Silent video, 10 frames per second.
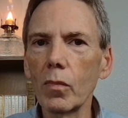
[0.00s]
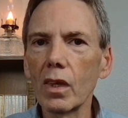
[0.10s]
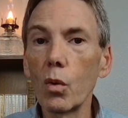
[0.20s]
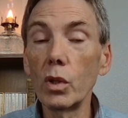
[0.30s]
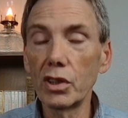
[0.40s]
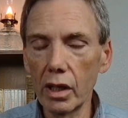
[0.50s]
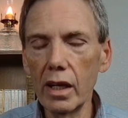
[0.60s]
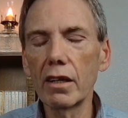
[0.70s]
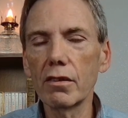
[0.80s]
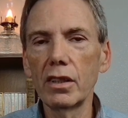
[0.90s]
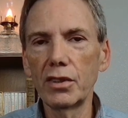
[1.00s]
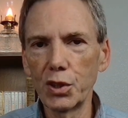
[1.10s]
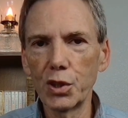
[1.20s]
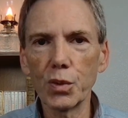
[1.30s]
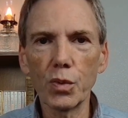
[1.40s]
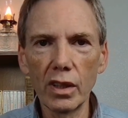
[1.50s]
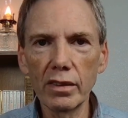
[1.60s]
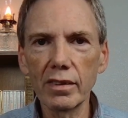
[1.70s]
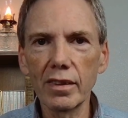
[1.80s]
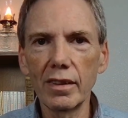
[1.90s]
which increases your
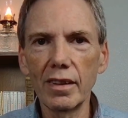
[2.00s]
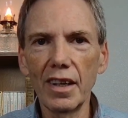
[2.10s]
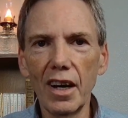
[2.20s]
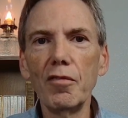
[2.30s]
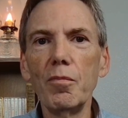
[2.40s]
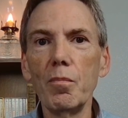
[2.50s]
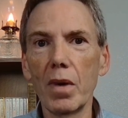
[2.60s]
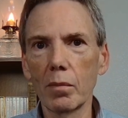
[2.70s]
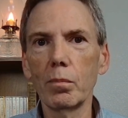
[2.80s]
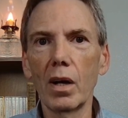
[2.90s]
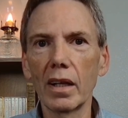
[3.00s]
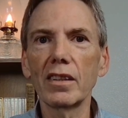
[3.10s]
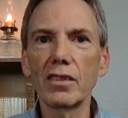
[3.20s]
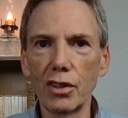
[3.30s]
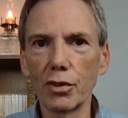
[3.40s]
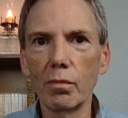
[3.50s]
risk of metabolic syndrome.